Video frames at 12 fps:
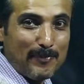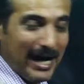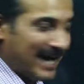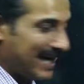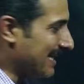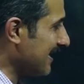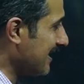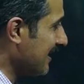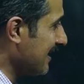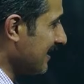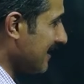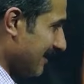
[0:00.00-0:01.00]
pi.
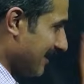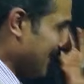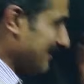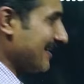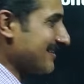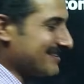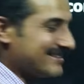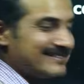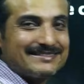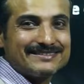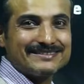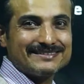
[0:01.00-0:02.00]
Correct answer.
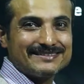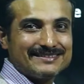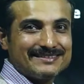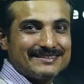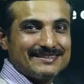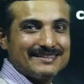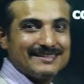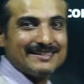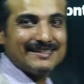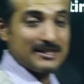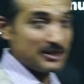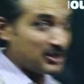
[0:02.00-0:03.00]

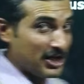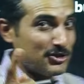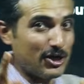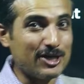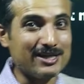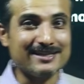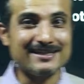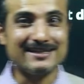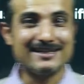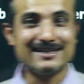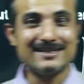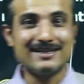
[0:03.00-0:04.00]
Did you enjoy?
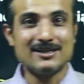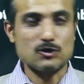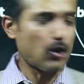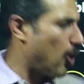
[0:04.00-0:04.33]
So